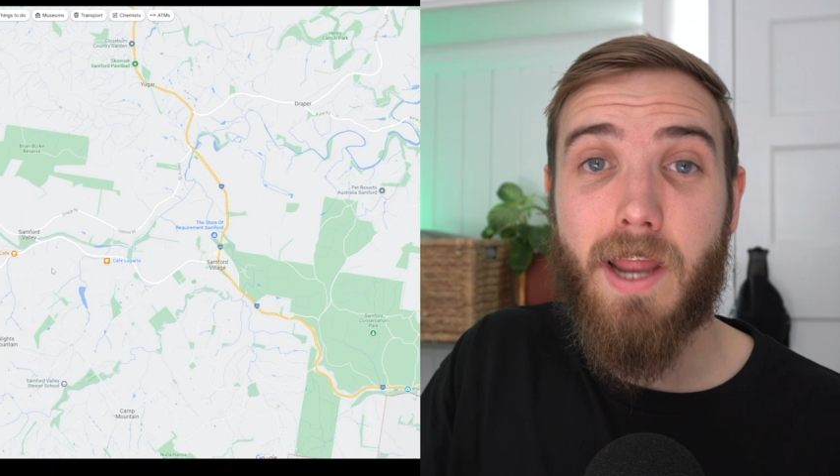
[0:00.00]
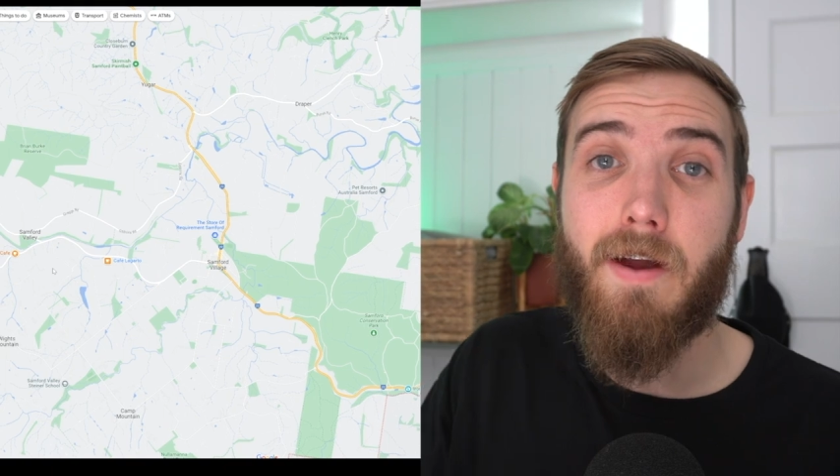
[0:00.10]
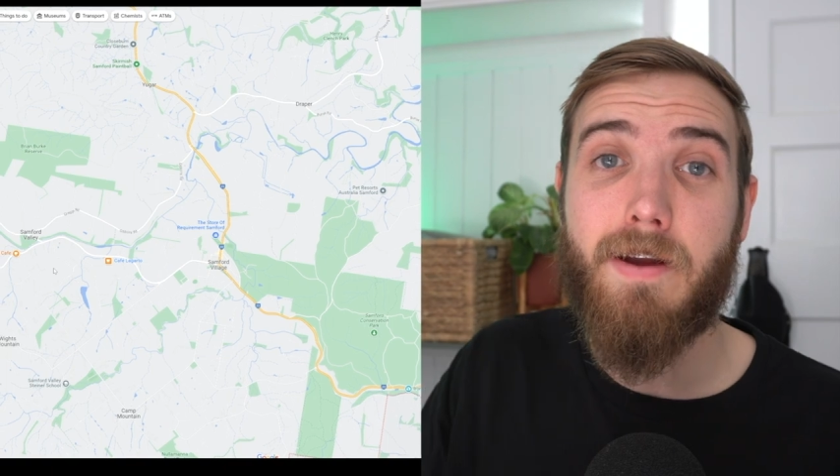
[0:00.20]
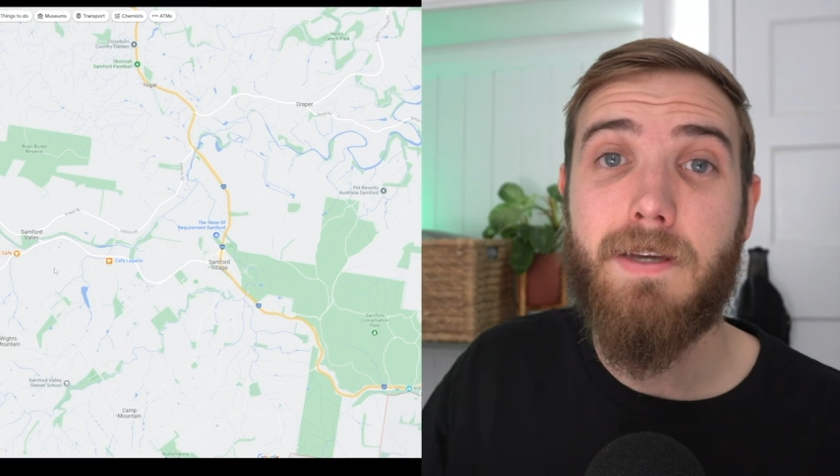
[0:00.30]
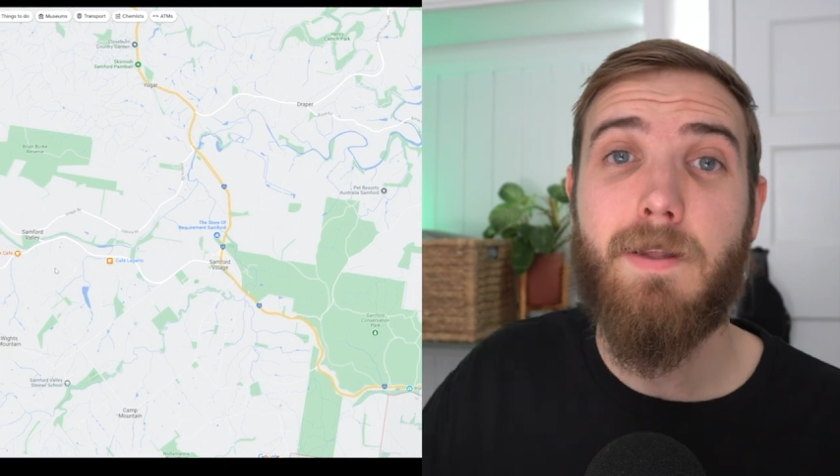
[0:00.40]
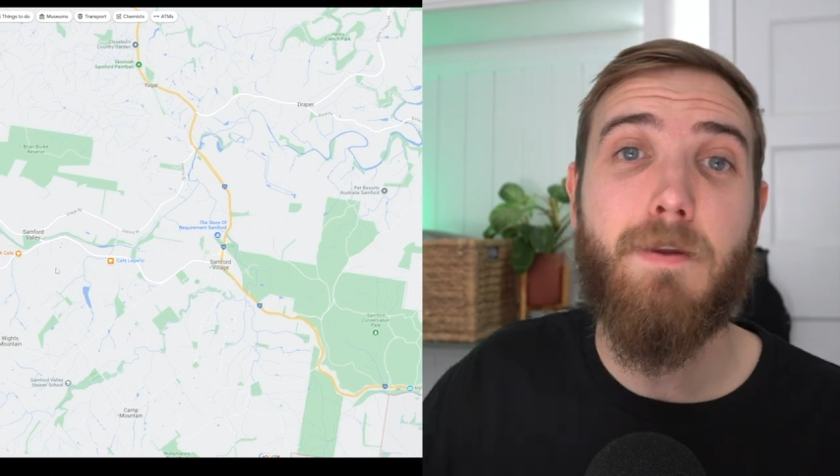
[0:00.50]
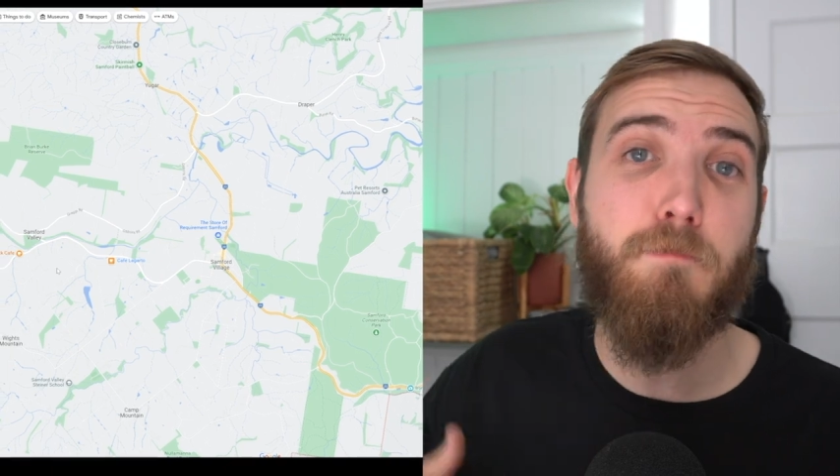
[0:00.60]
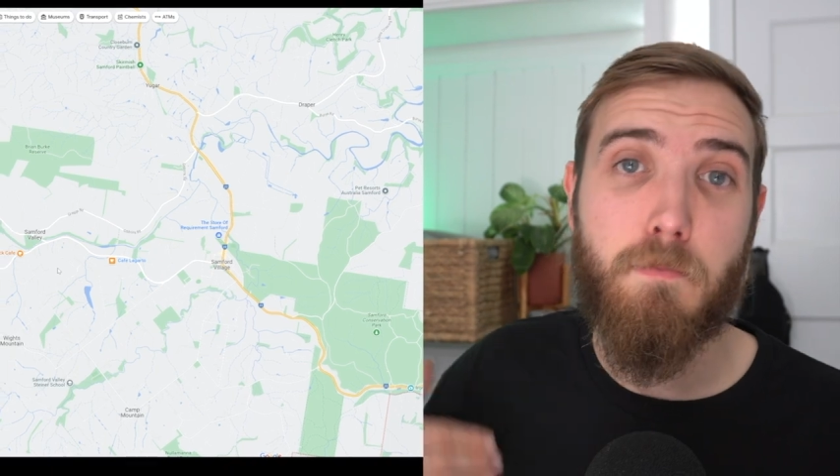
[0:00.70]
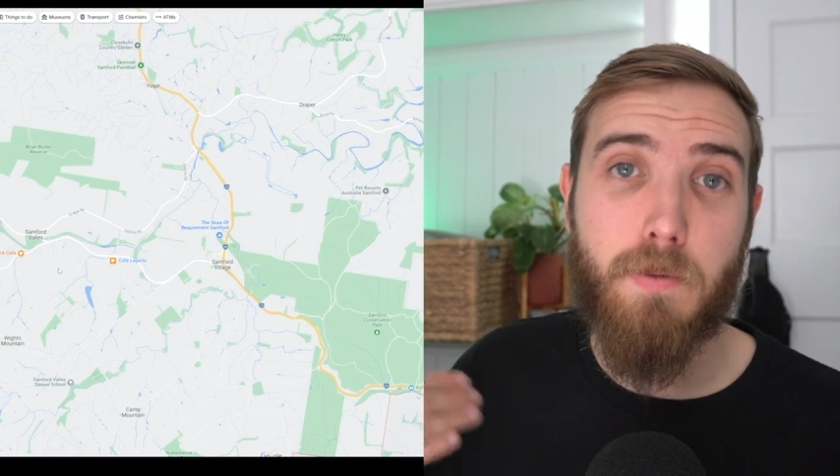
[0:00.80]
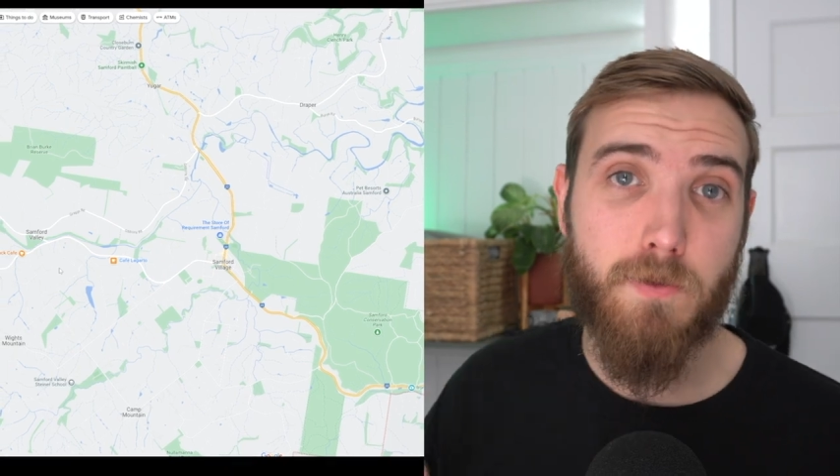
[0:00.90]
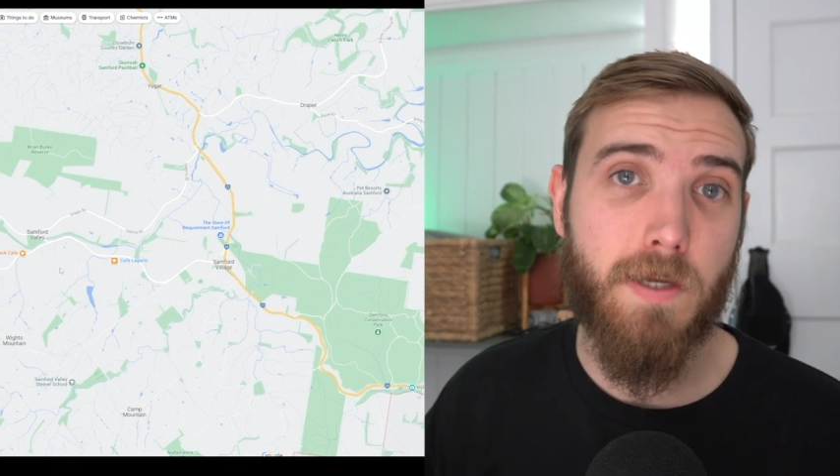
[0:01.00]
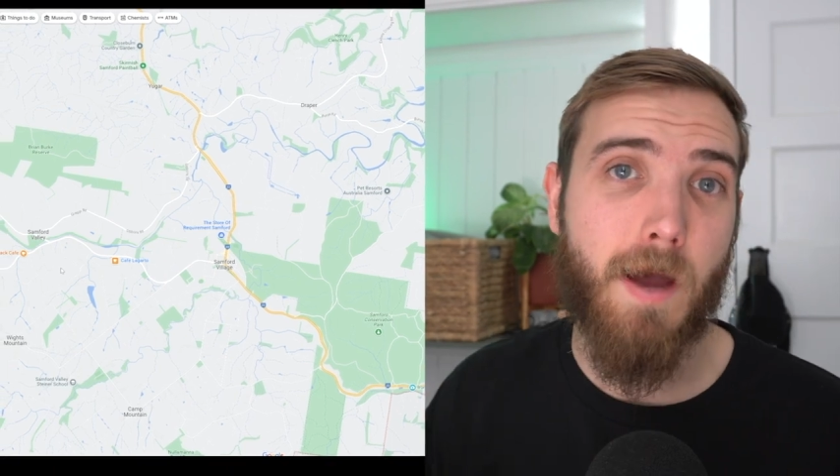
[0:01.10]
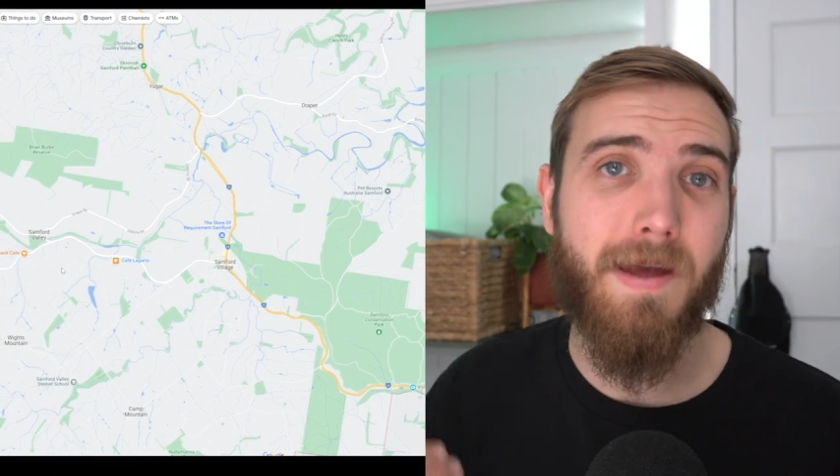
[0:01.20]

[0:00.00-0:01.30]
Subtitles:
areas that have been built up